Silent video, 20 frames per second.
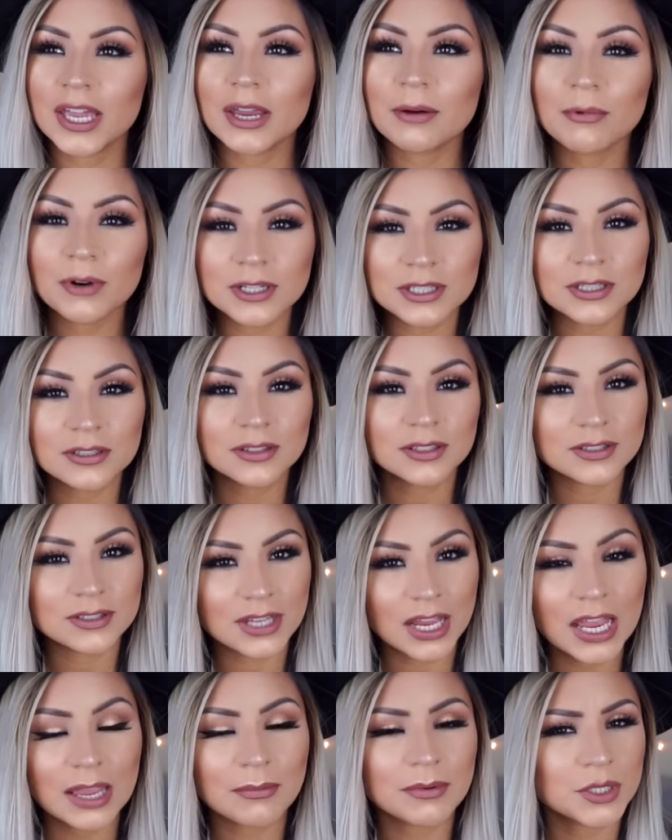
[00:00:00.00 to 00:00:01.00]
it wasn't the
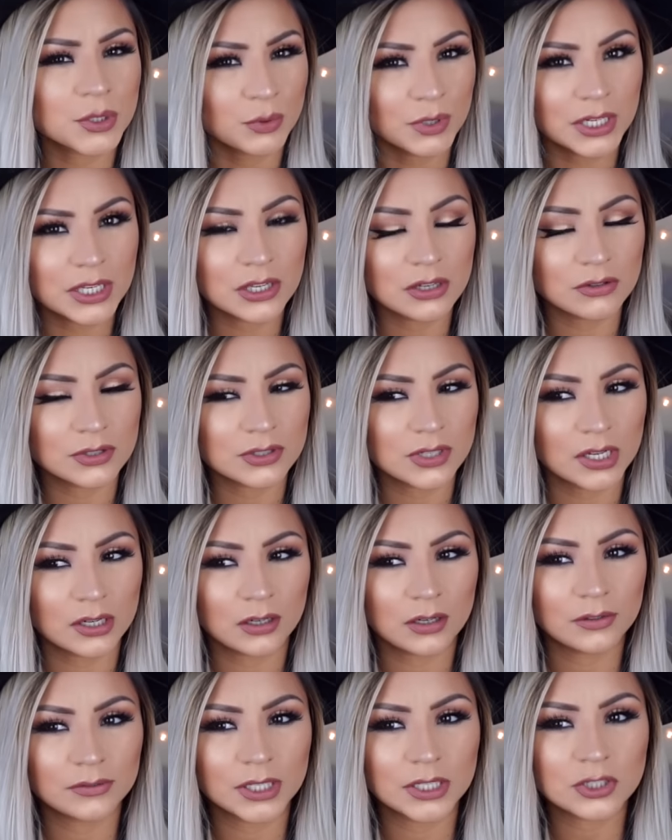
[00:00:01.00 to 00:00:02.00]
same as what it used to. I
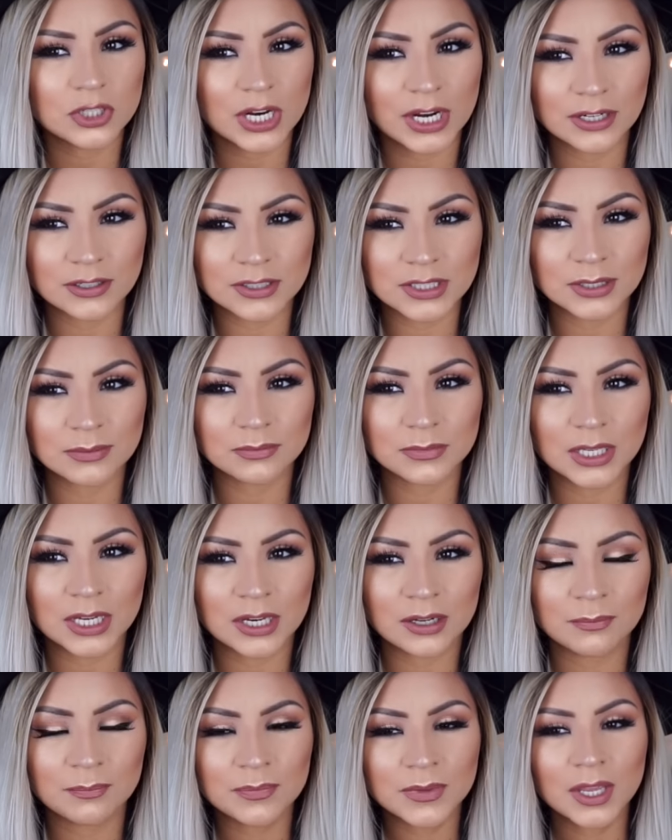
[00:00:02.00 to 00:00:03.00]
don't know if they changed
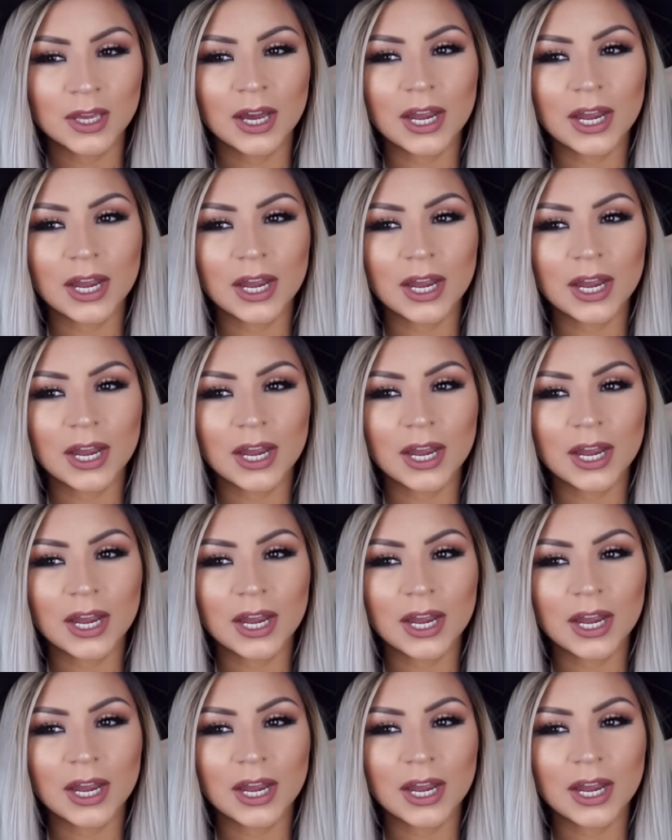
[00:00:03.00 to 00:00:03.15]
something.